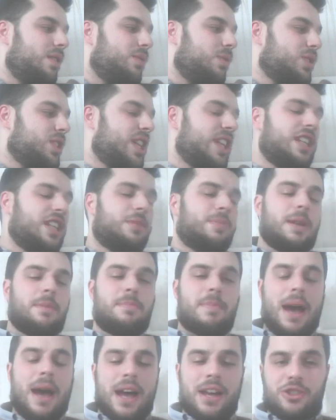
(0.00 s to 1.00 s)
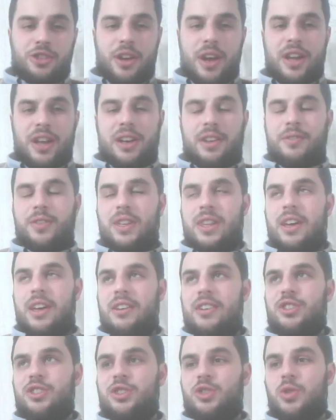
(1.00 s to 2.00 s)
not saying he's been a bad trainer for
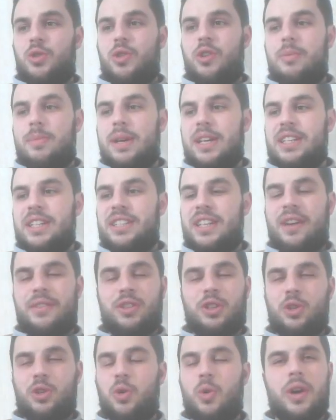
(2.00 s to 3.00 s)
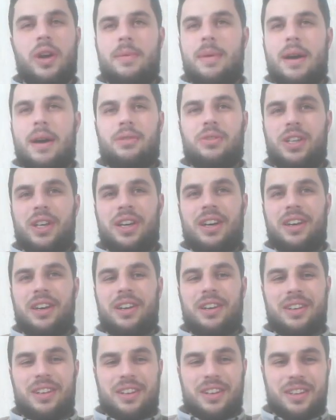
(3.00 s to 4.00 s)
Dereck Chisora, but he's never taught him how to
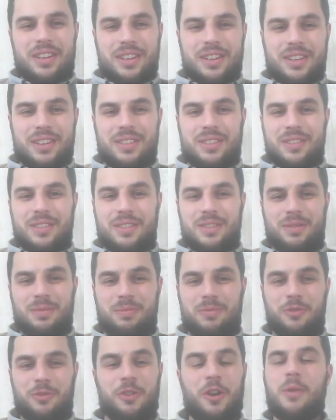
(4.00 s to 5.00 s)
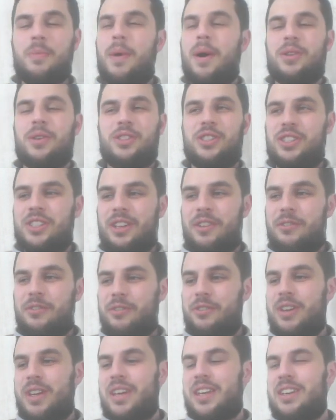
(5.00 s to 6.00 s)
throw punches
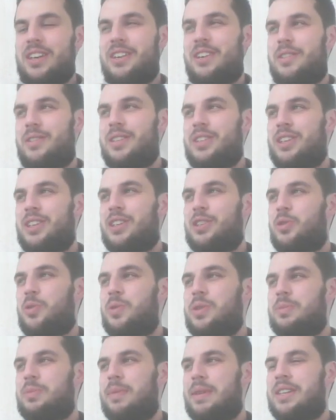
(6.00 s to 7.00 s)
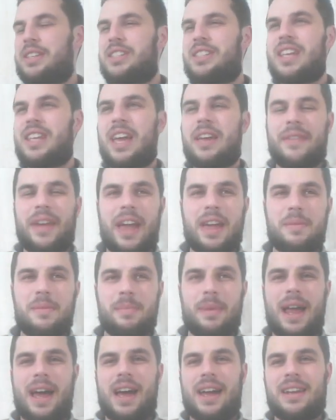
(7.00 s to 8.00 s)
differently. You know, it's always been the same game
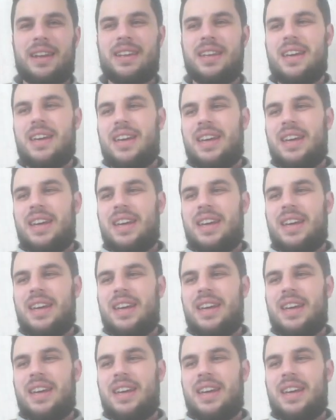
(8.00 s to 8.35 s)
plan.